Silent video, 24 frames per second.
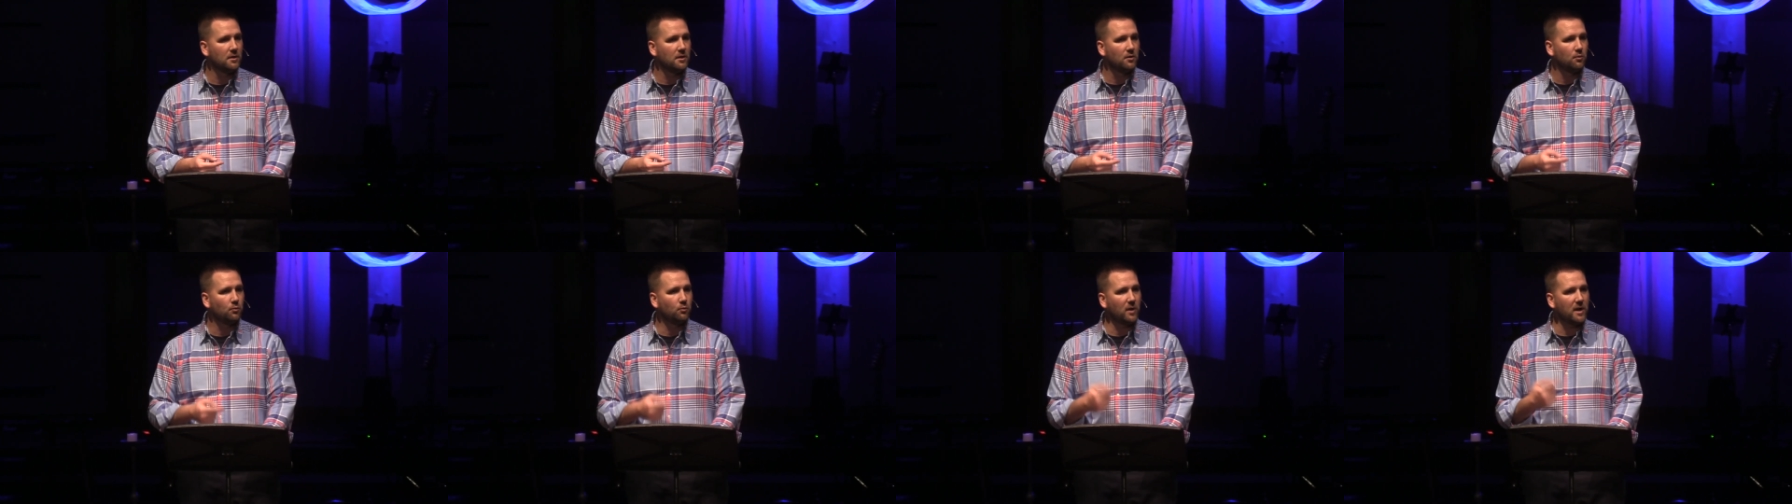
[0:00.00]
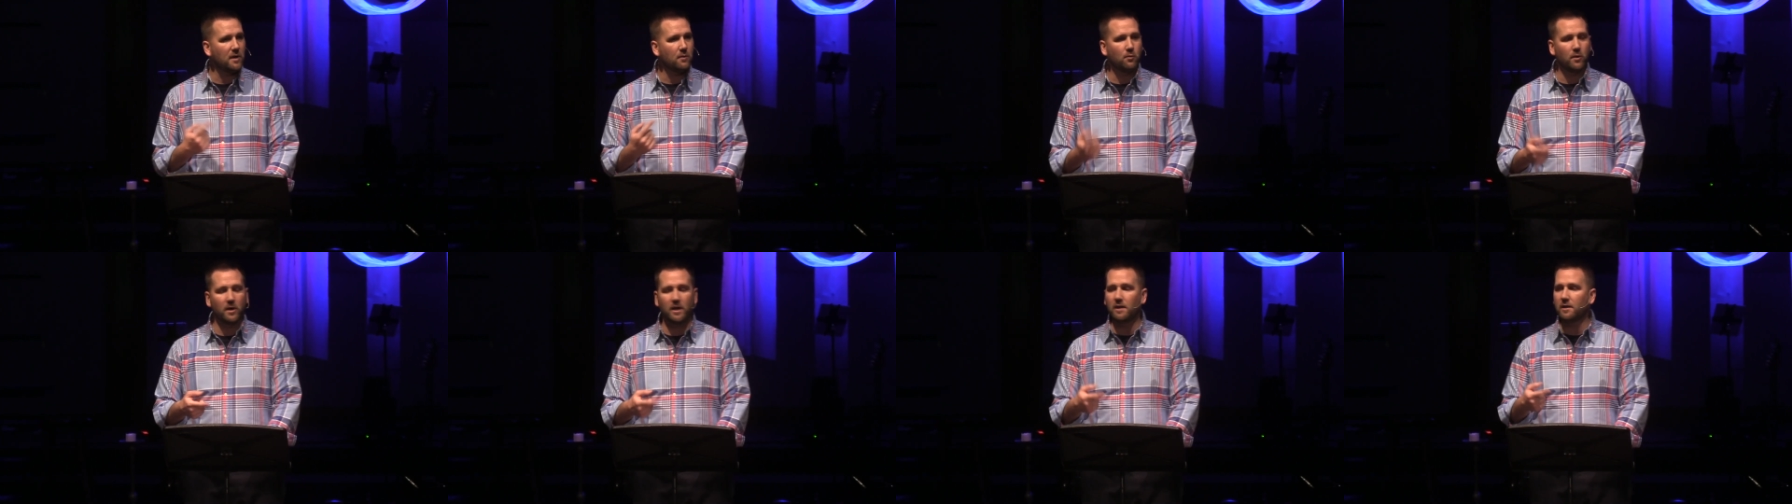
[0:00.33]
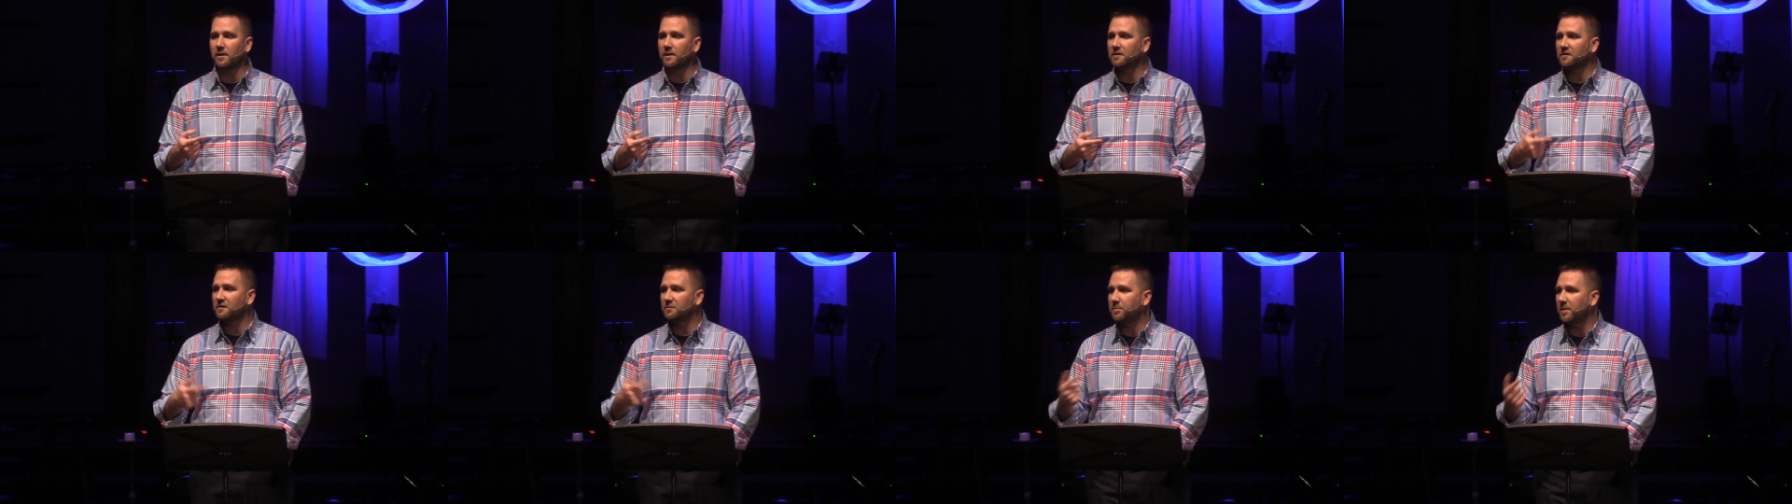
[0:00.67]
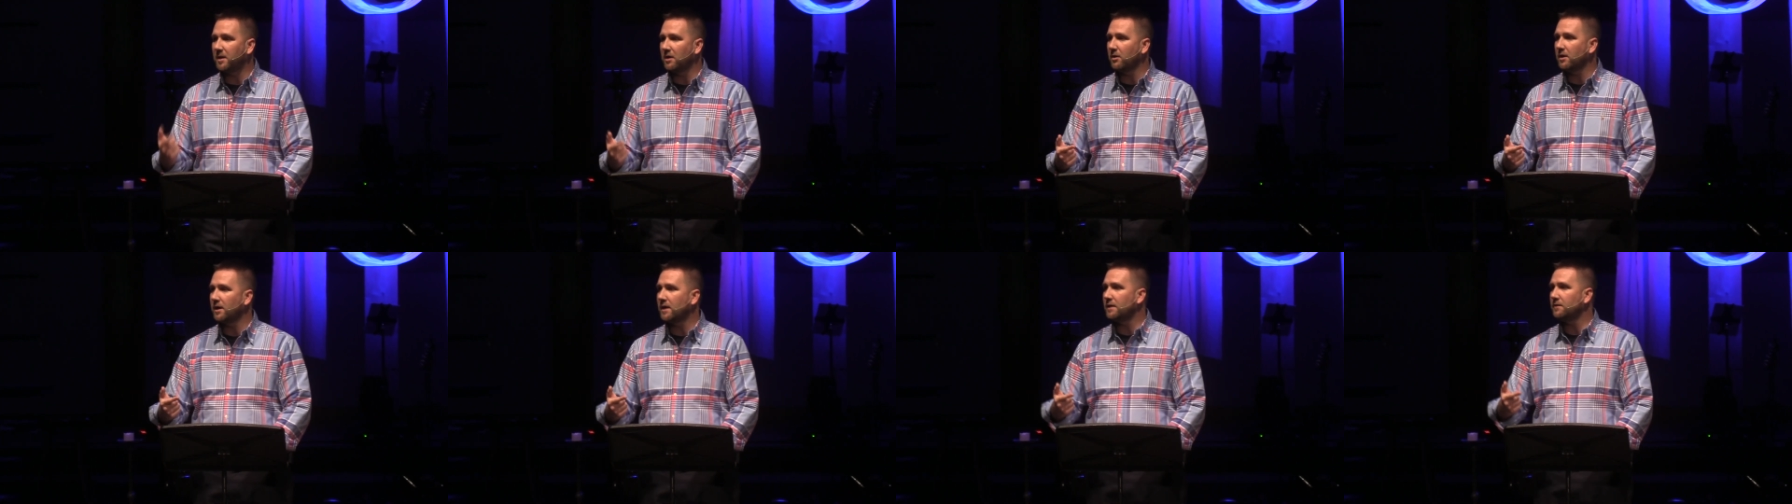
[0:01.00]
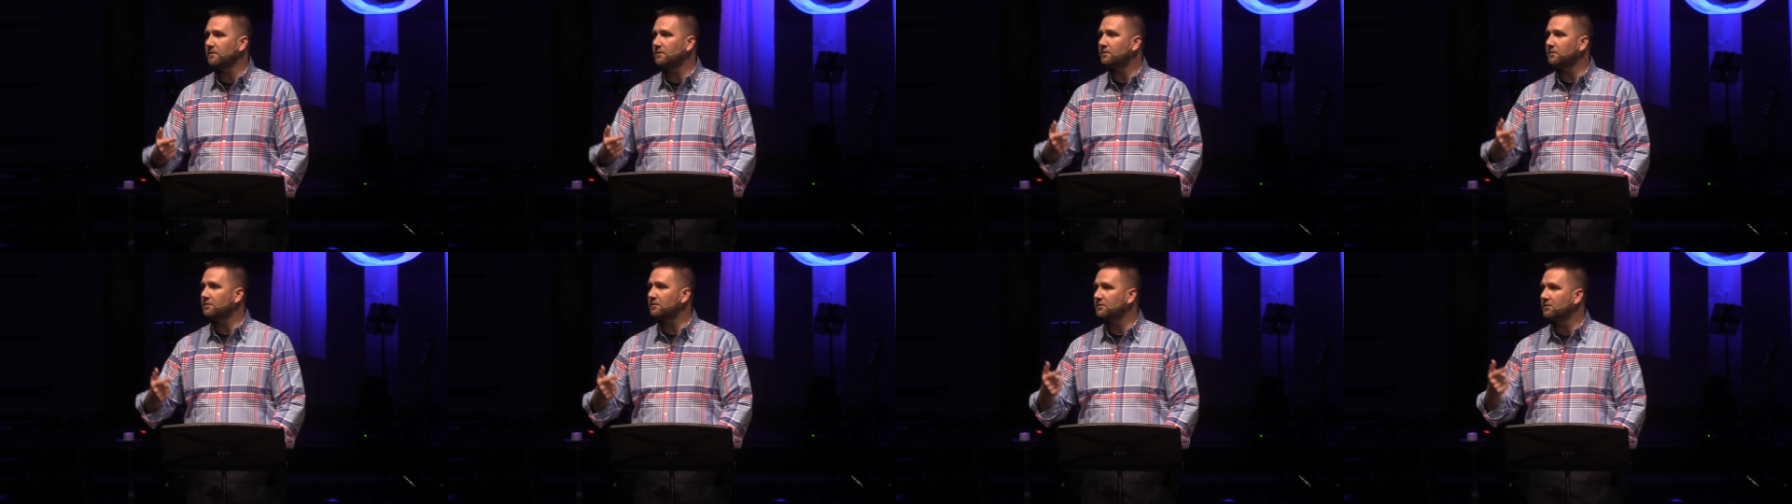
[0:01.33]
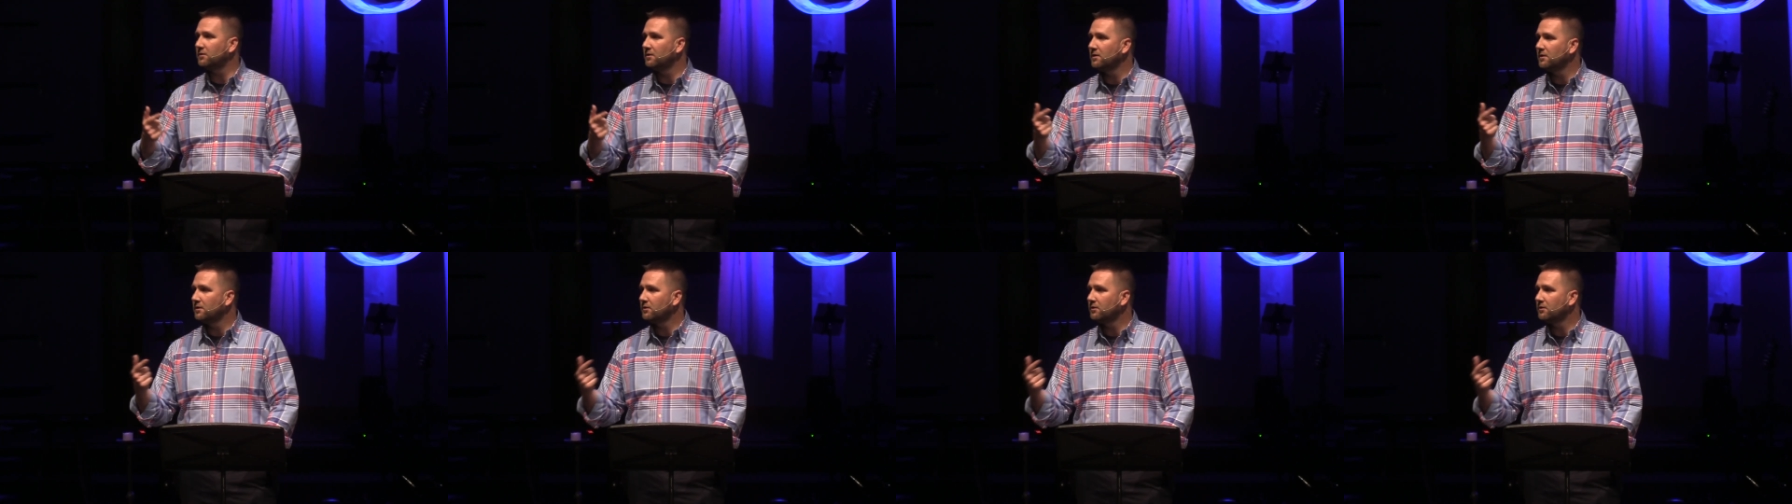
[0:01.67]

we will experience